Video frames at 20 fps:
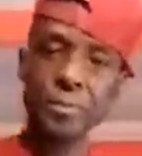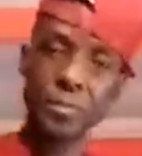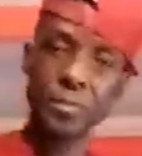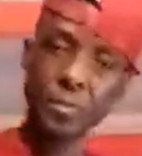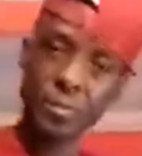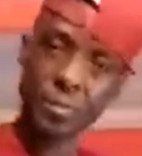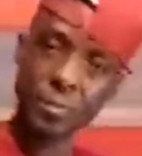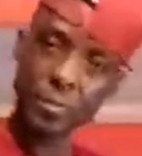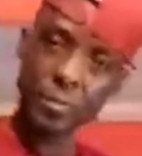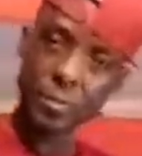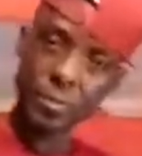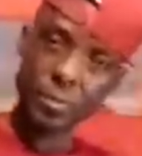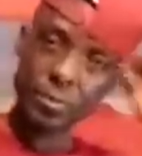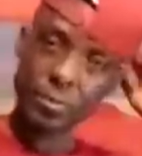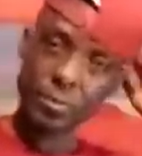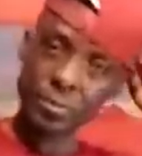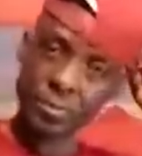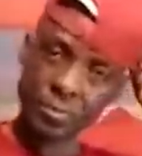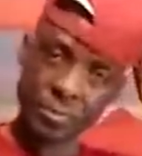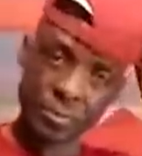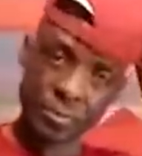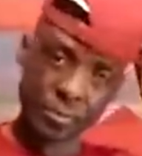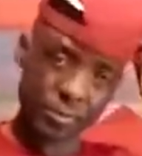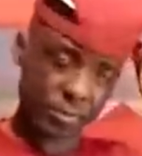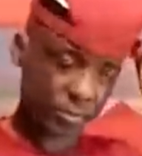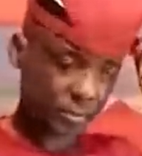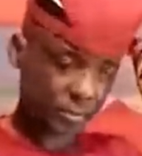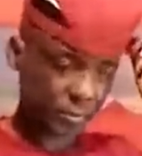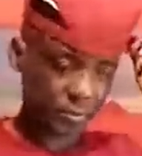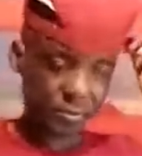Mm-hmm.
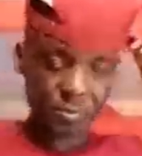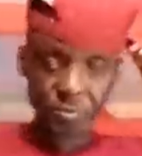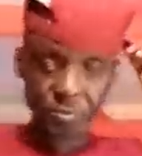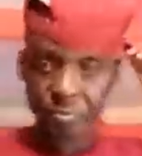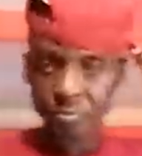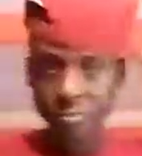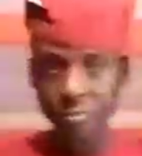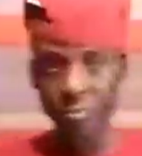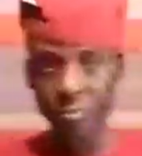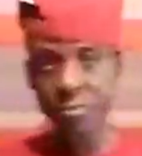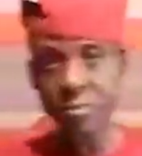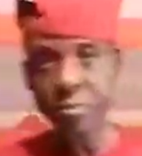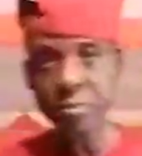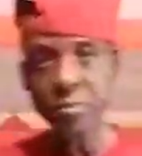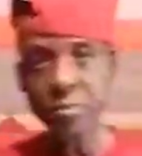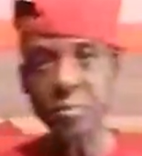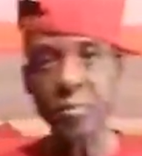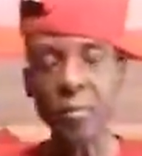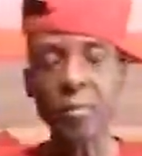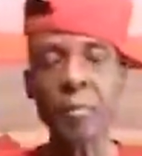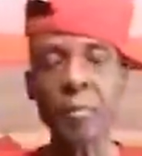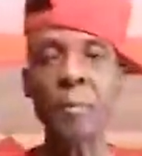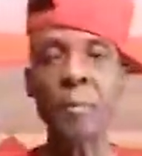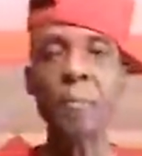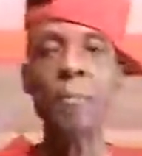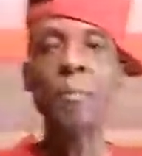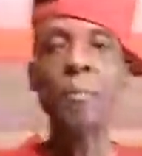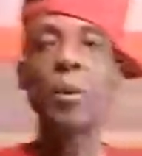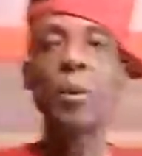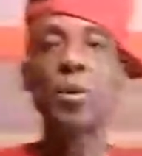Mm.
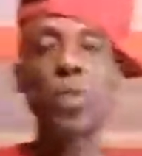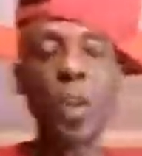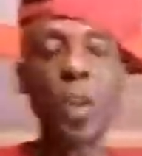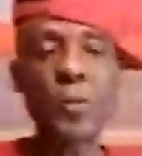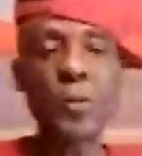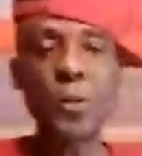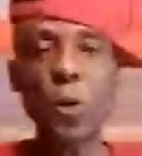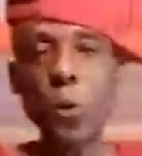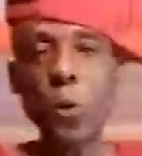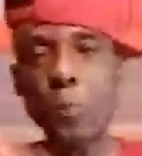How so if you look